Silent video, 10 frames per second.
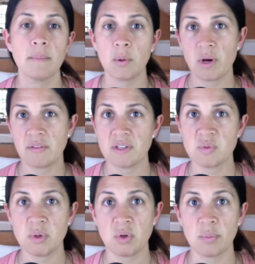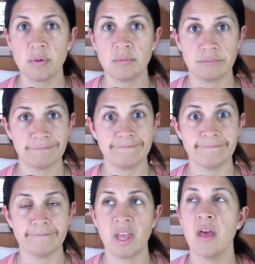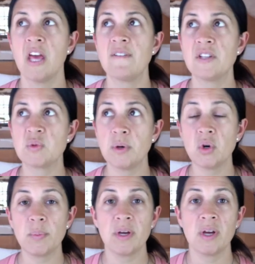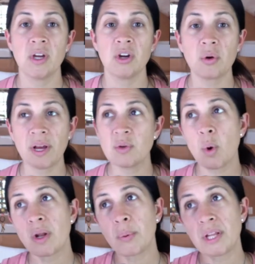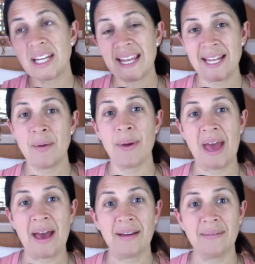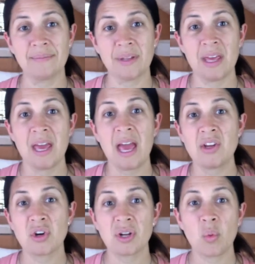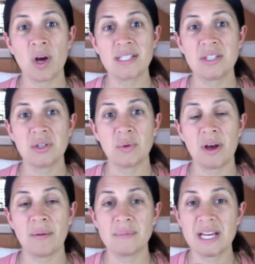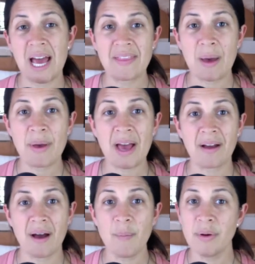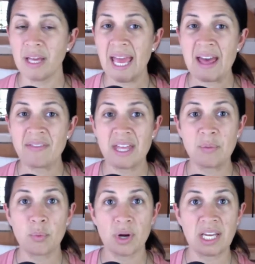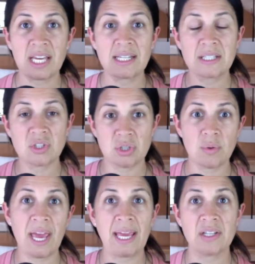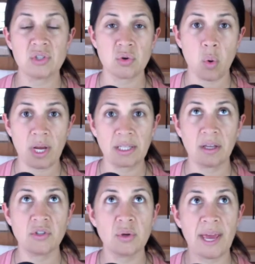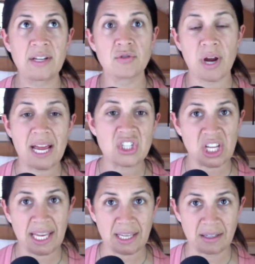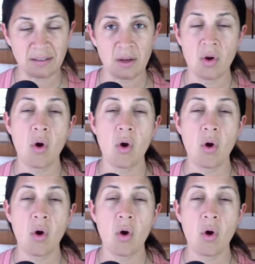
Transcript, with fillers: But what if it's poop? Hmm. If it's poop, you're going to want to put it in a bag, and you're going to want to um, tie that bag up and then bring it to a toilet to a trash can